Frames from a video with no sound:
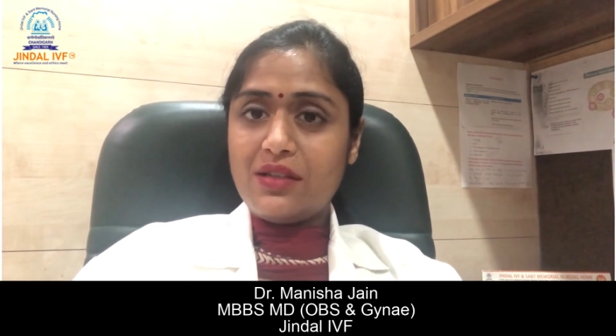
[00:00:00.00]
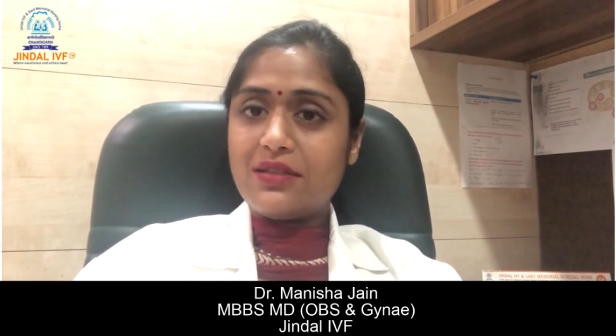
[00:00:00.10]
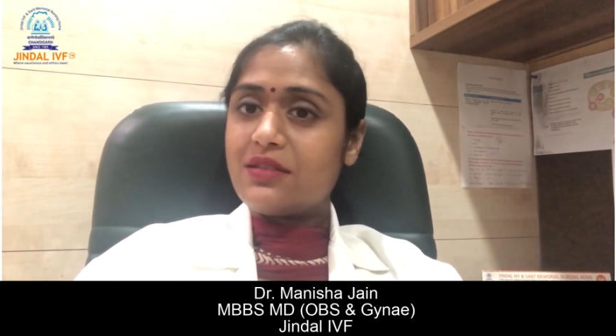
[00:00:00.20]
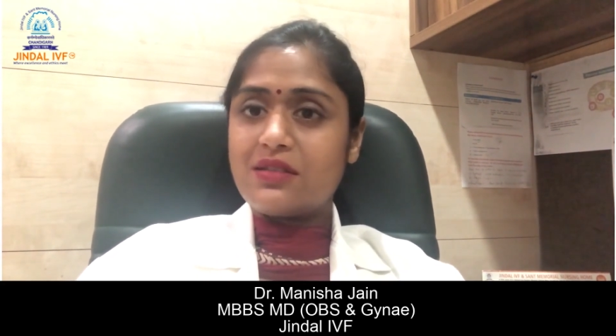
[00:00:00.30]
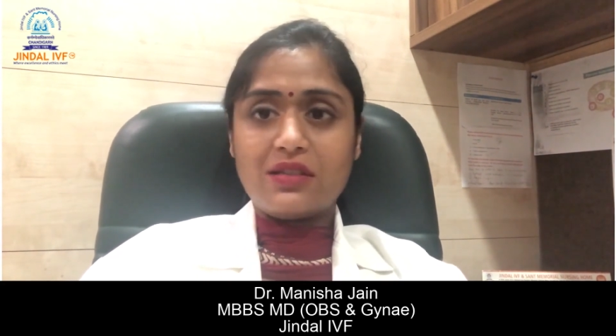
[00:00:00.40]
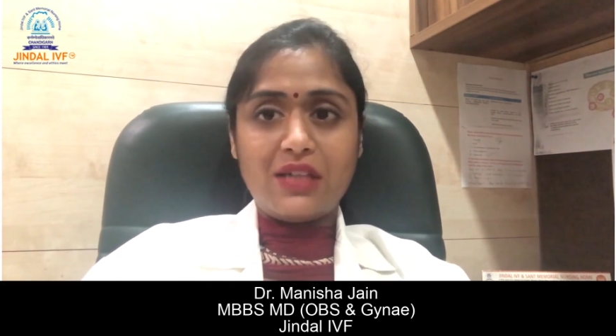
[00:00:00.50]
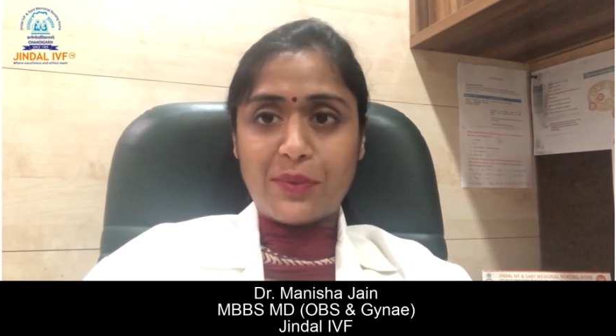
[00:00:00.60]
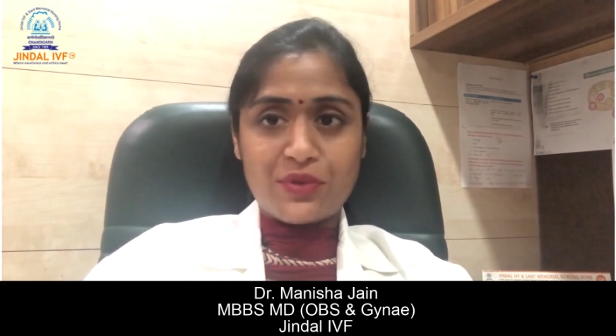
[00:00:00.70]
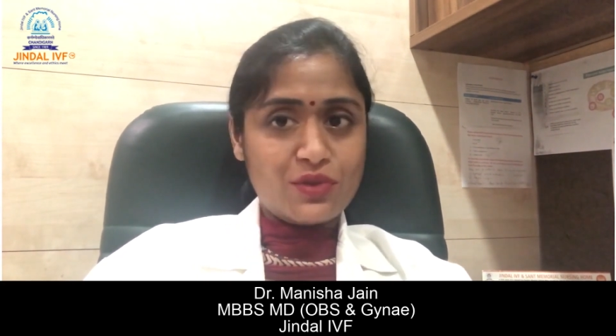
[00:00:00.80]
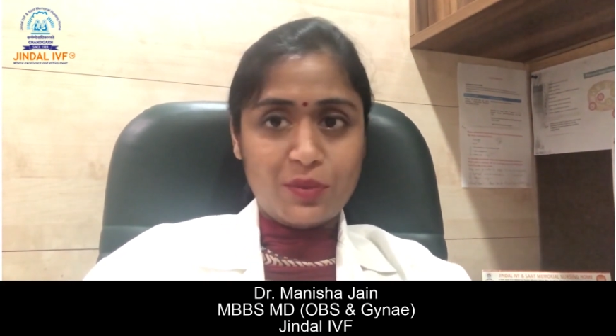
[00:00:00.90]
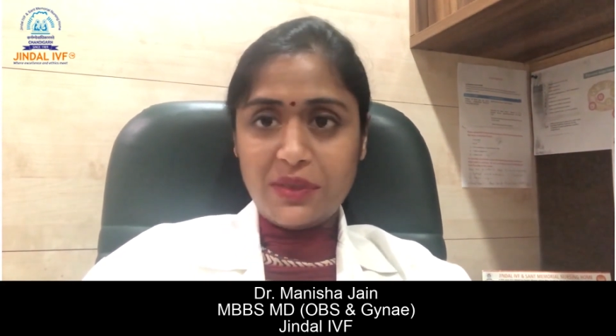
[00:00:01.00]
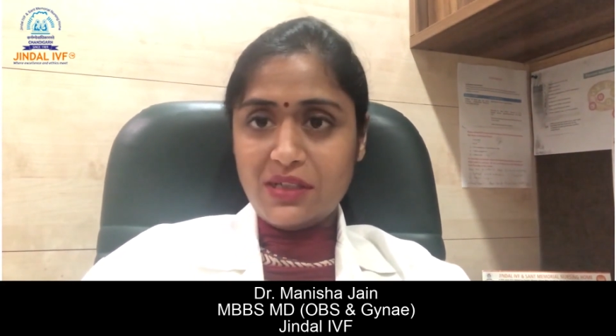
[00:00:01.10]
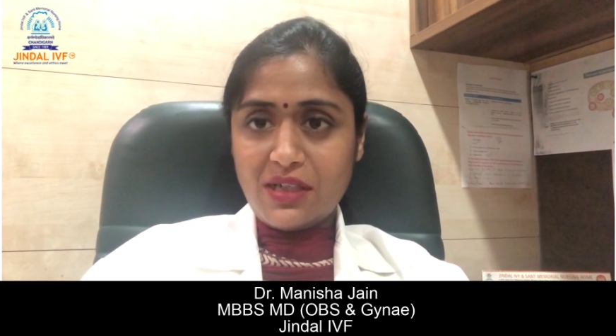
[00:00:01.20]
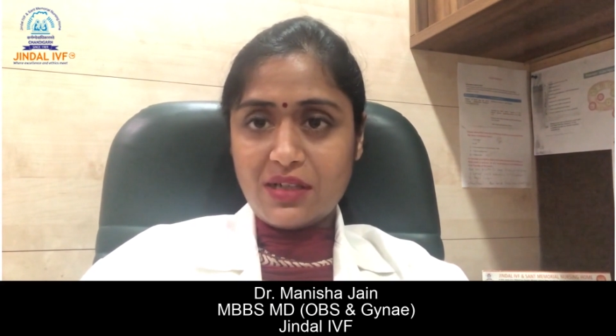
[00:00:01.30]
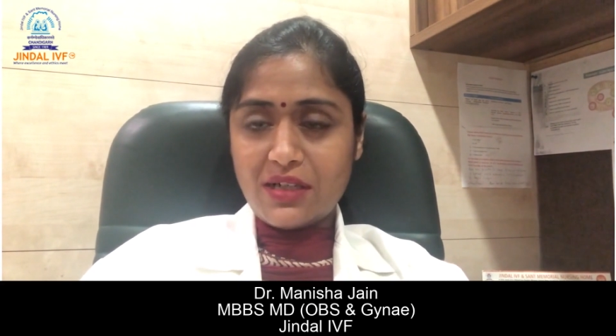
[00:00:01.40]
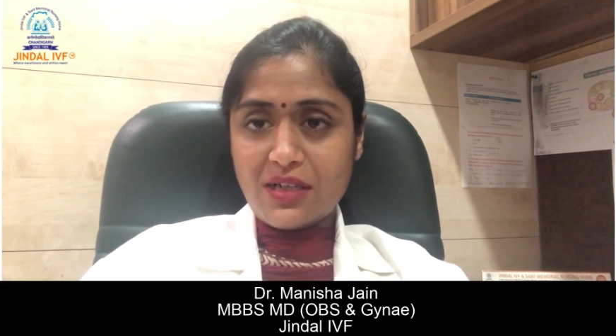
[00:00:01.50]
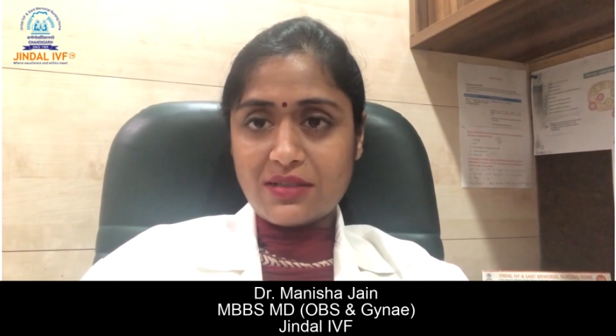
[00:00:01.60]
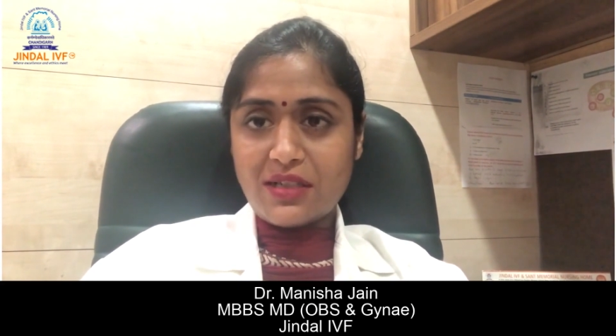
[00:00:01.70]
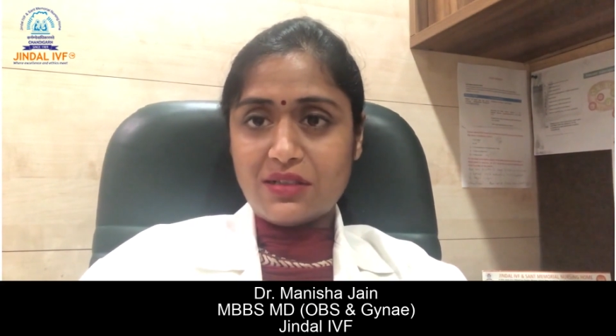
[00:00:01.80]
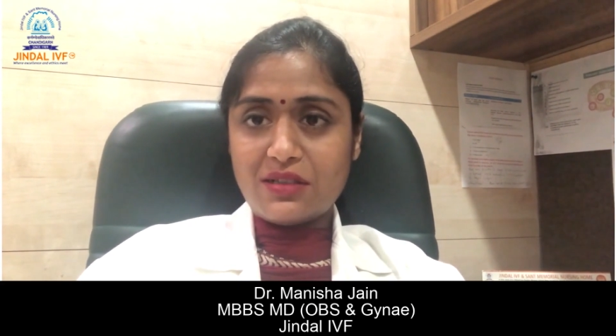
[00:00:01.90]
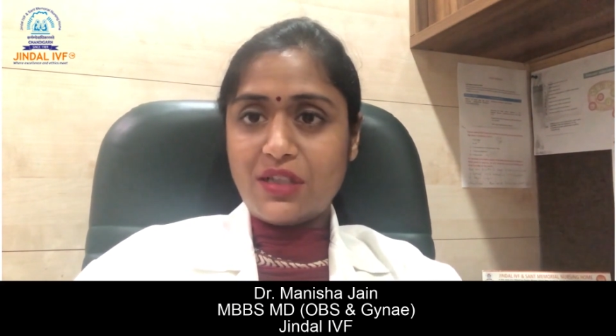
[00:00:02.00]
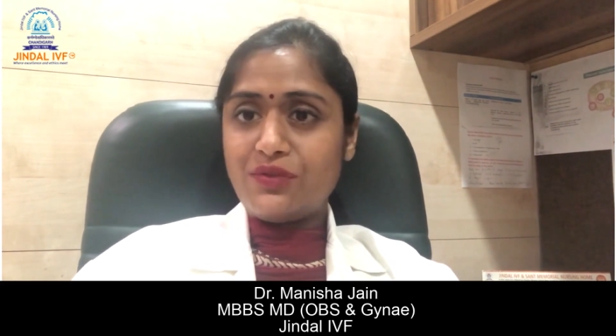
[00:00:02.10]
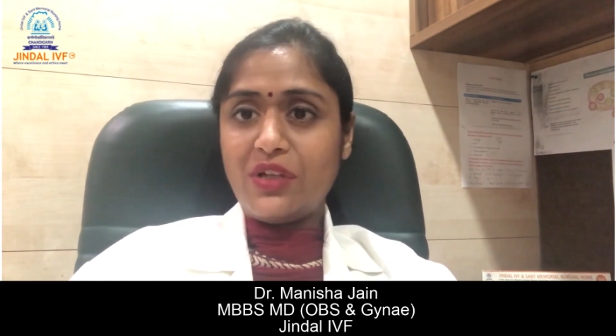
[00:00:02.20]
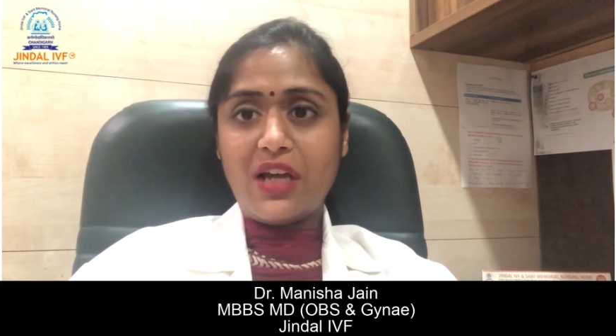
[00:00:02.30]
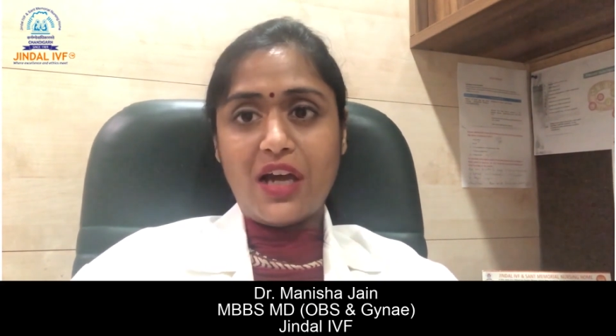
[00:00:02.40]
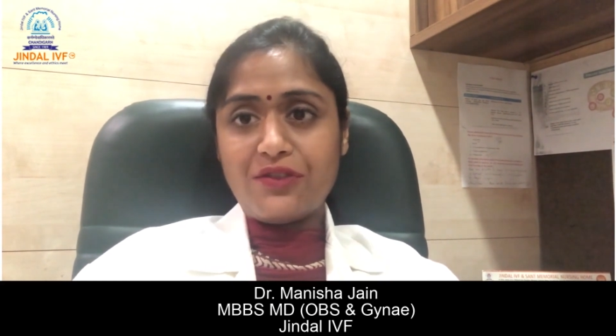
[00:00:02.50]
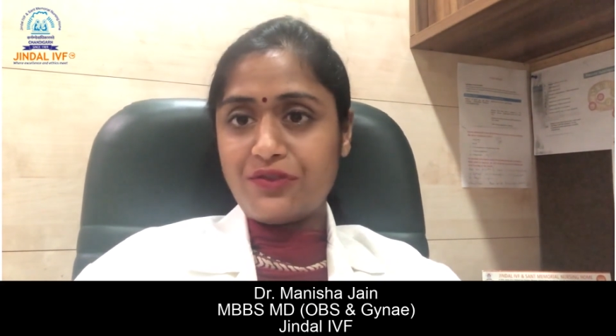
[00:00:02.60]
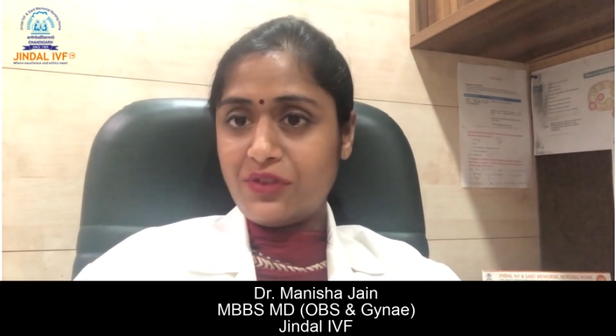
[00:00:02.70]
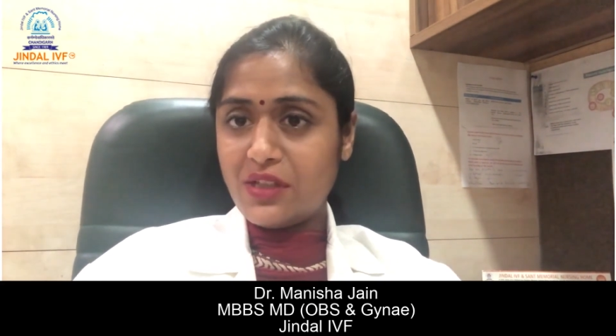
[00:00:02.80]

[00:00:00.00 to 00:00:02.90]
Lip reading: This is done laparoscopically at our center and we have